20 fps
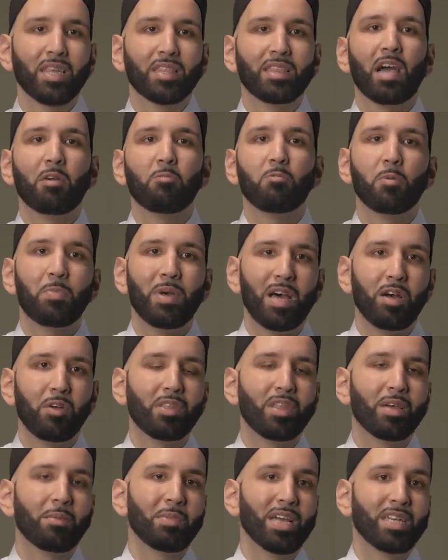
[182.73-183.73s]
that
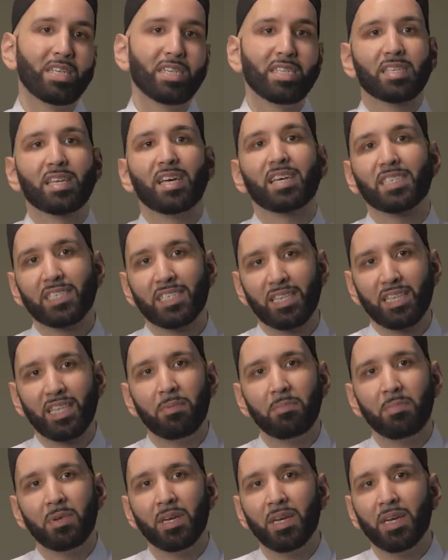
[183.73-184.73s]
repelled them and disgusted
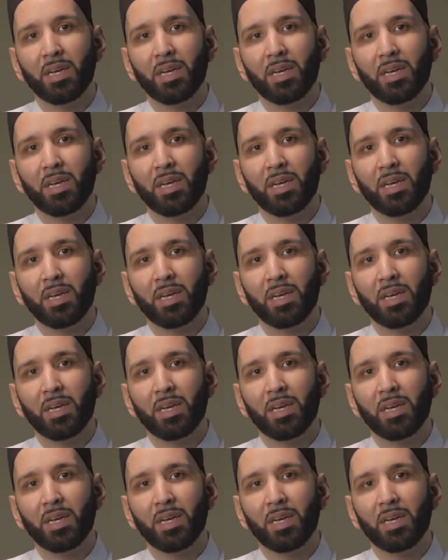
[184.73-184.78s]
them?